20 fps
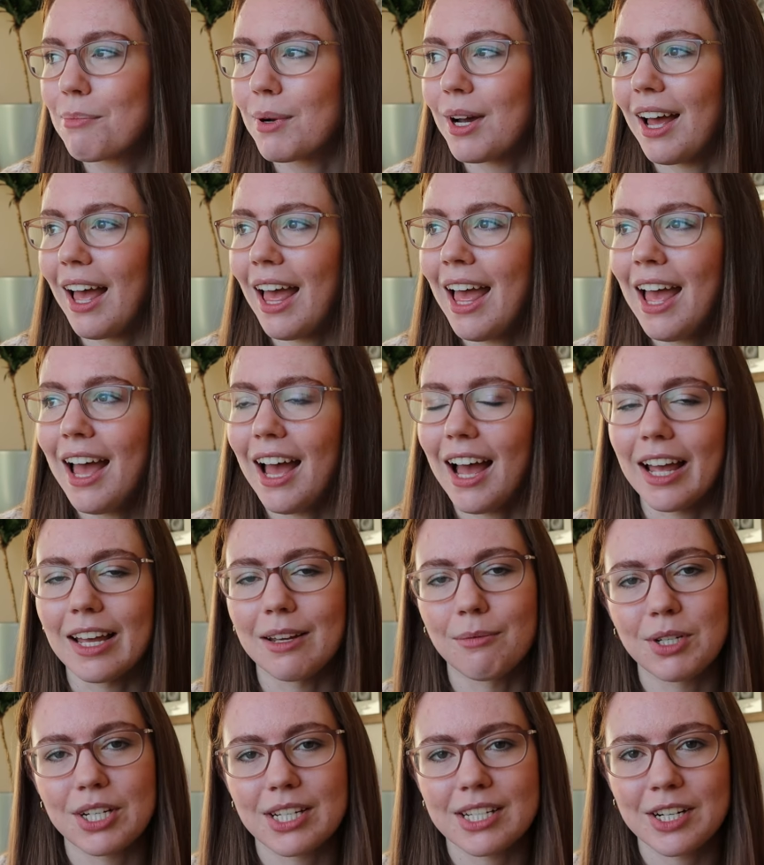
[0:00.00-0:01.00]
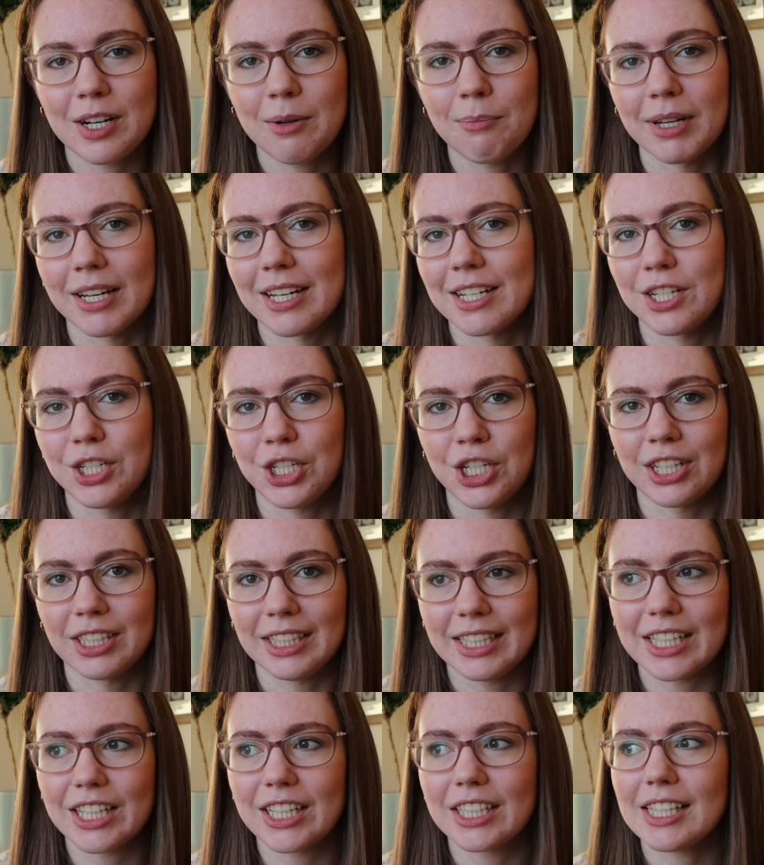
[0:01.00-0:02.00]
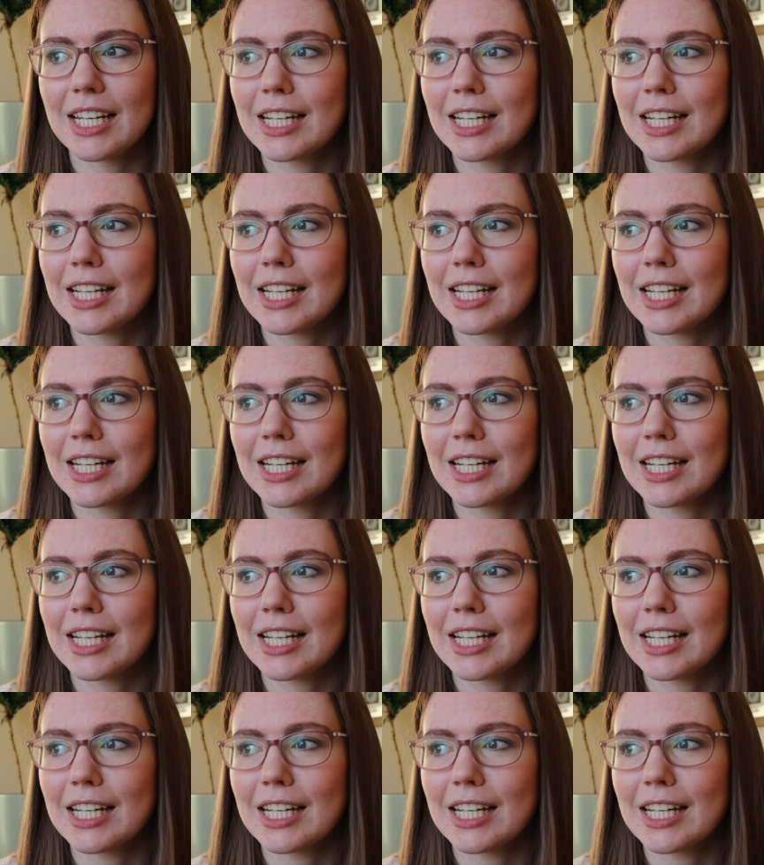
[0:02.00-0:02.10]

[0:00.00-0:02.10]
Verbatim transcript: but I'm just her biggest cheerleader.